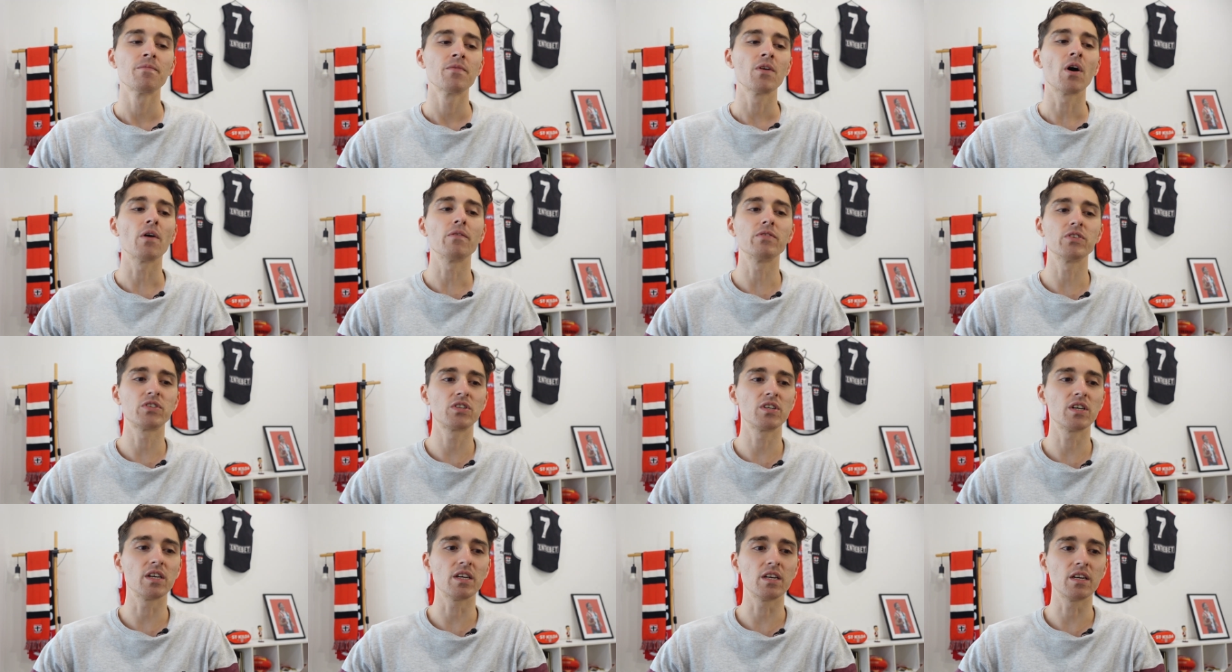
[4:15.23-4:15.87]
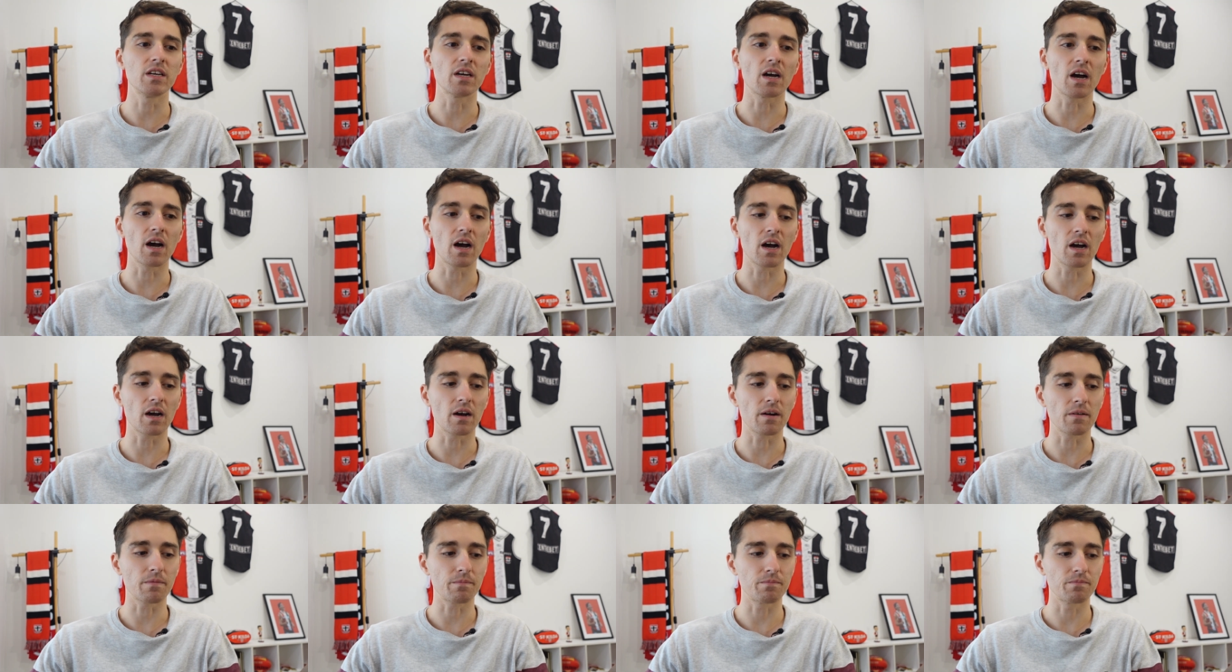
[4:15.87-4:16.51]
Obviously,
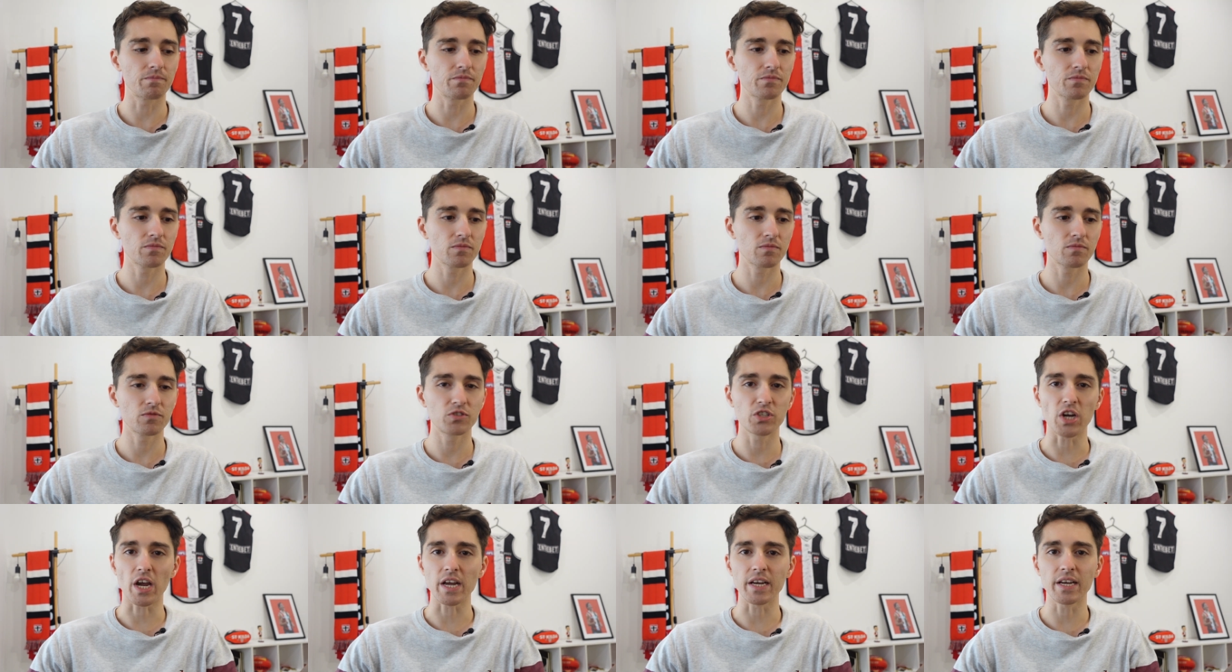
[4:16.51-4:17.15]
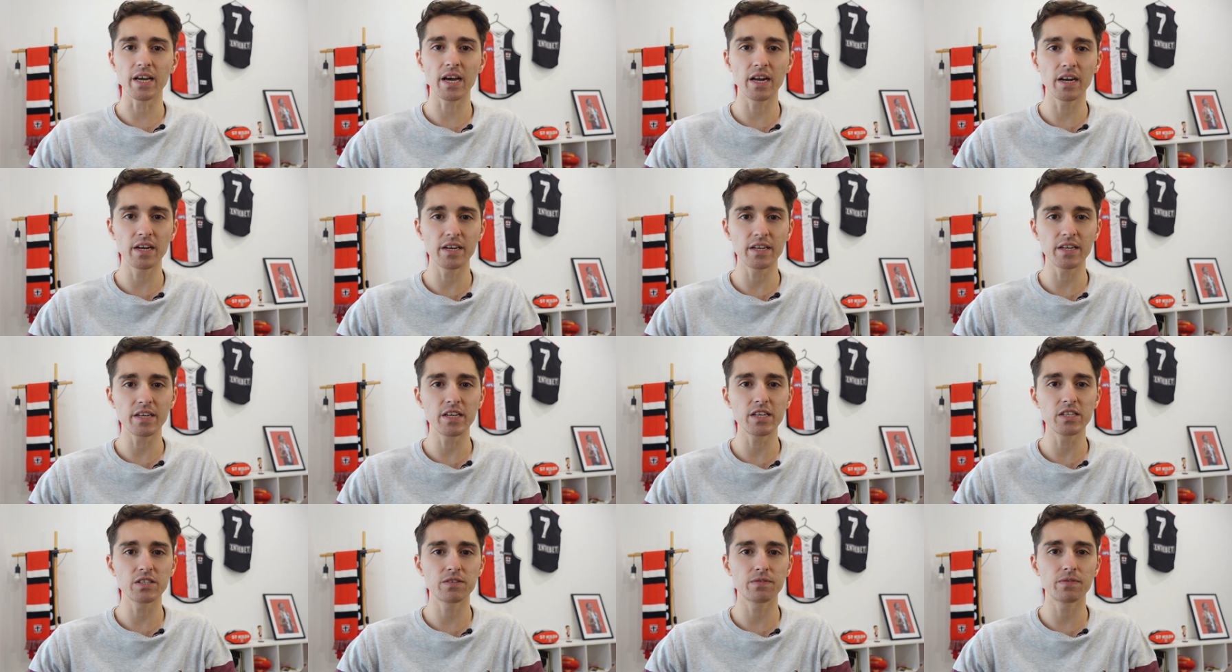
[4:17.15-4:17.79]
uh, Jay
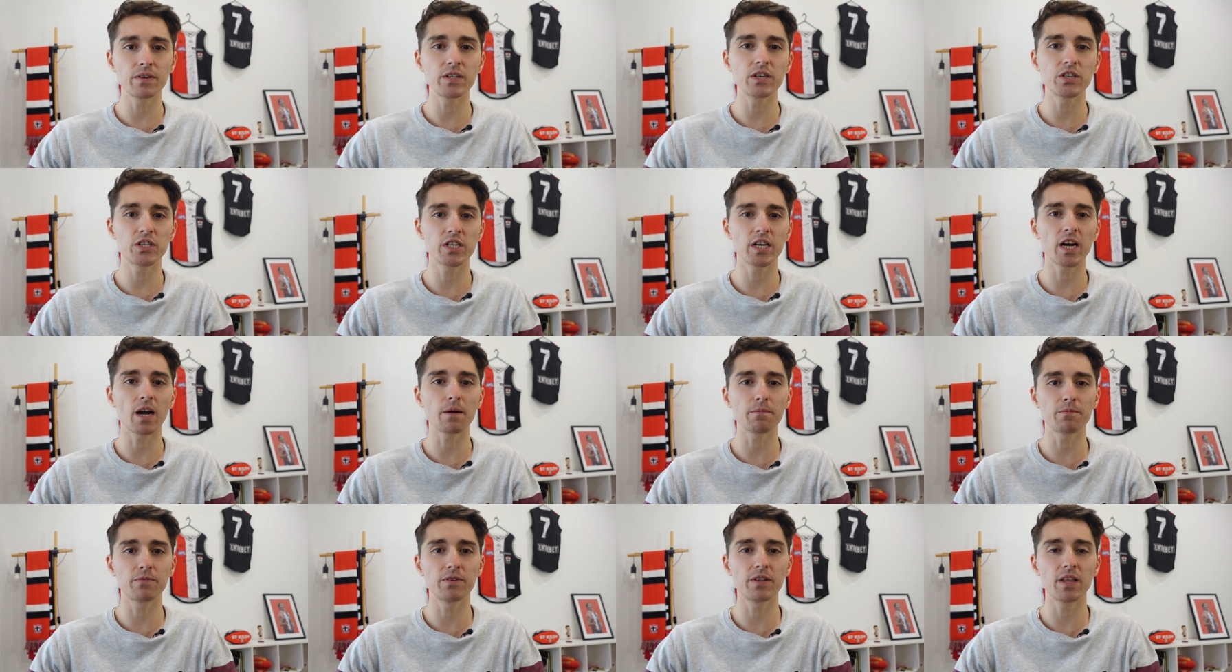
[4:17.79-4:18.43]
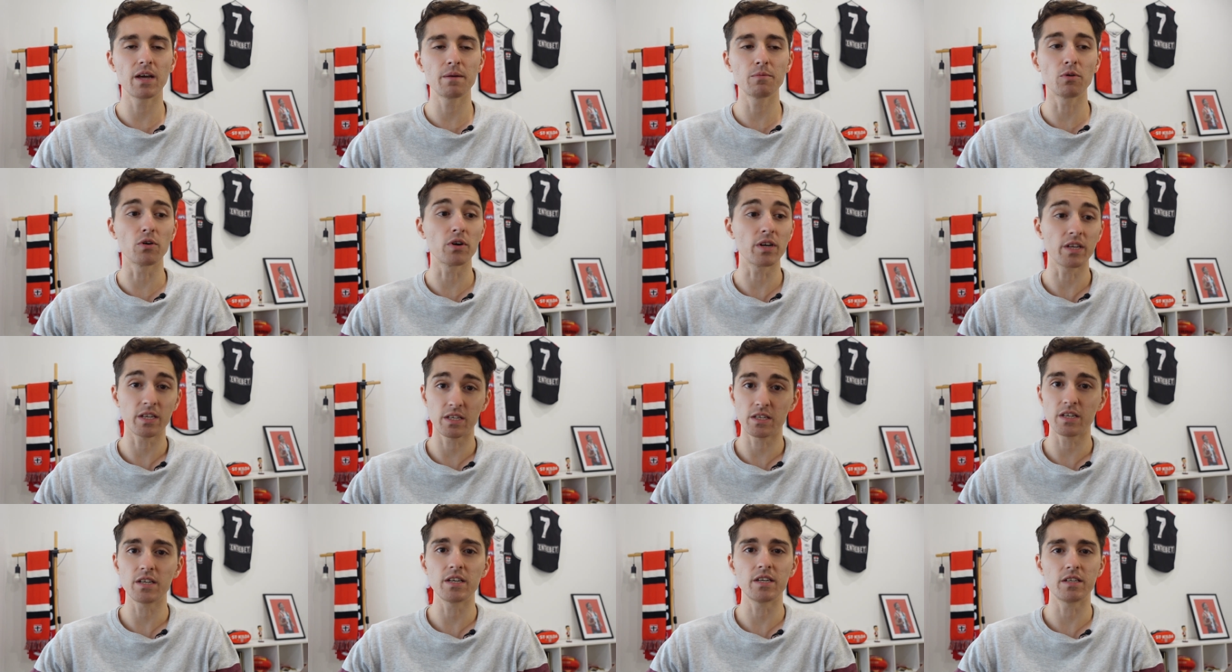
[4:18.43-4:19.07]
Kennedy is finishing up for them, or he,
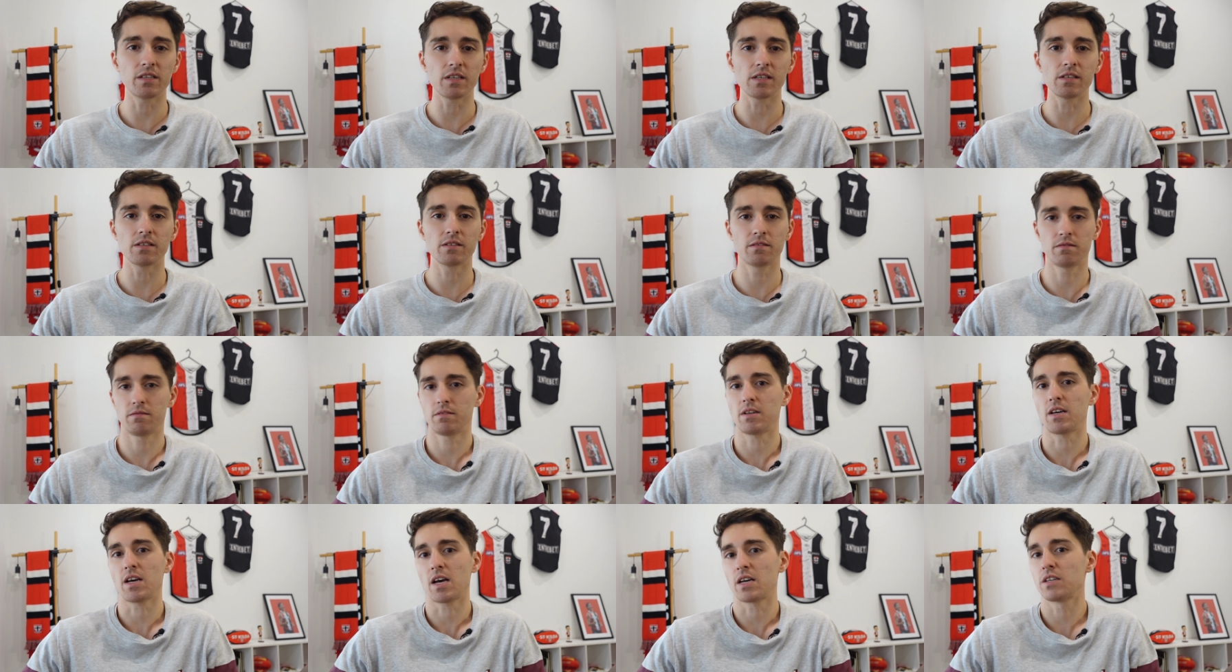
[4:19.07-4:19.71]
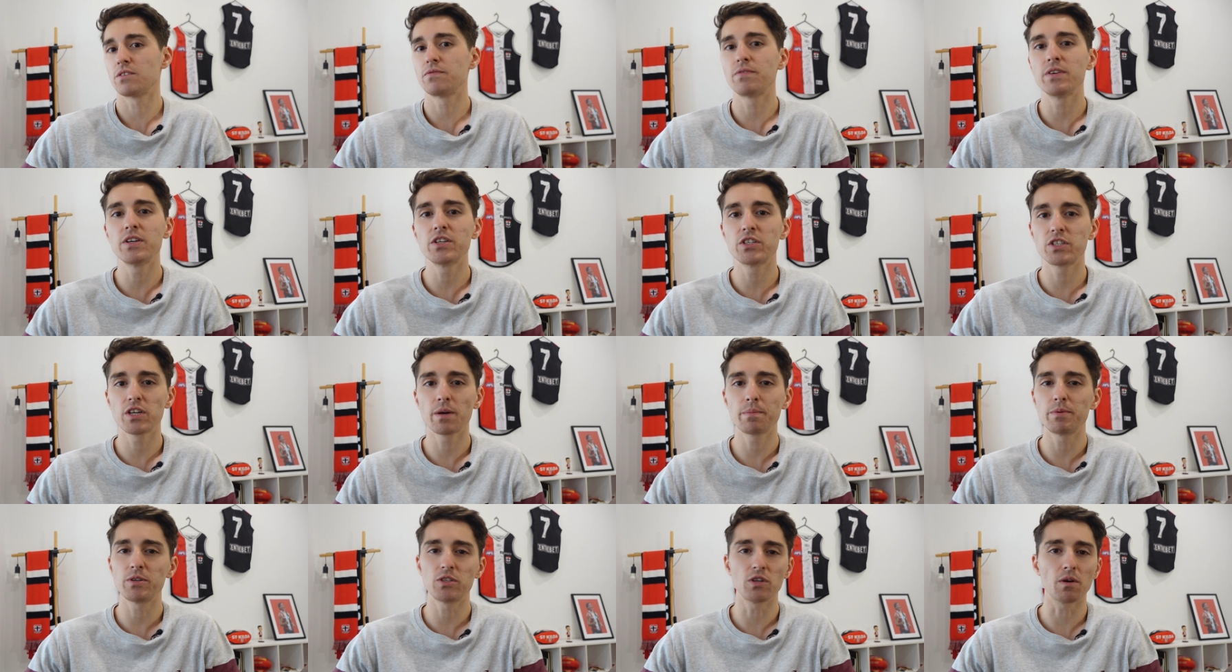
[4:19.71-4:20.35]
he has finished
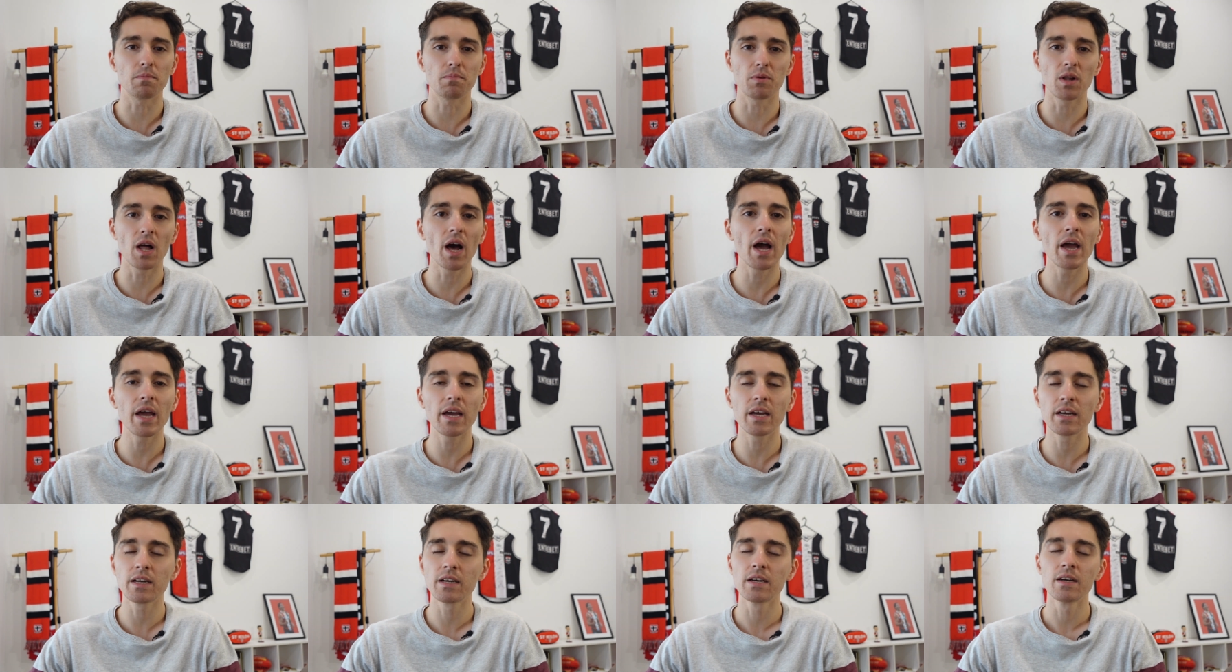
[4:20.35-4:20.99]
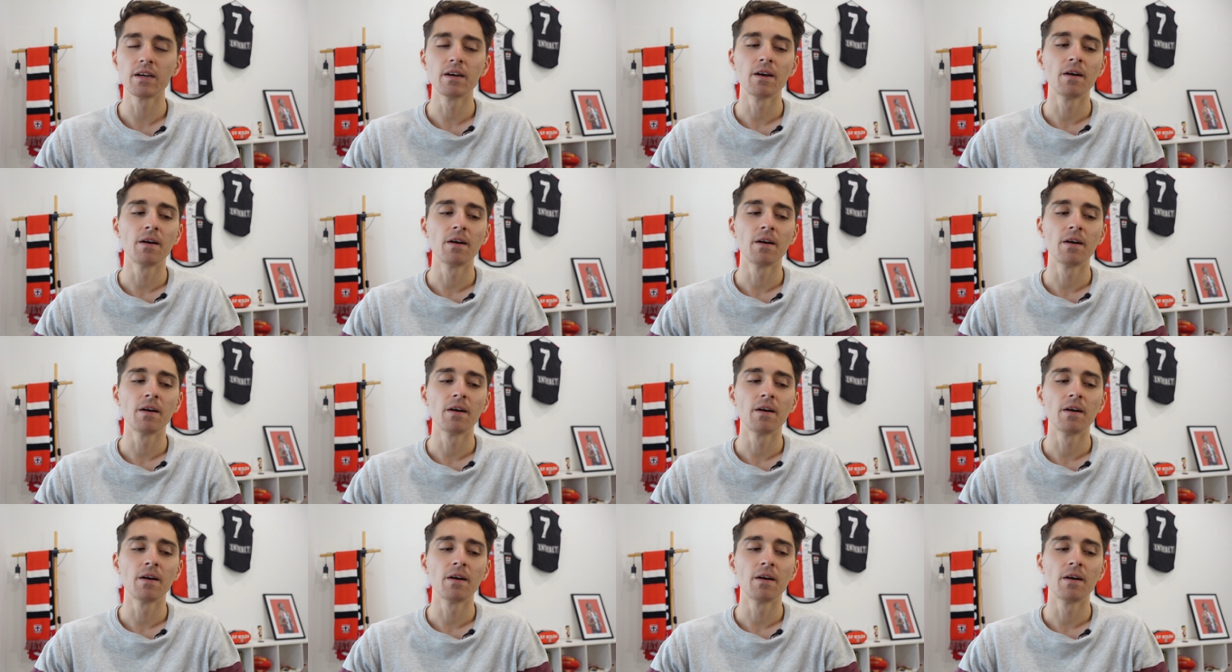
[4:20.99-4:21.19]
up. He's not playing.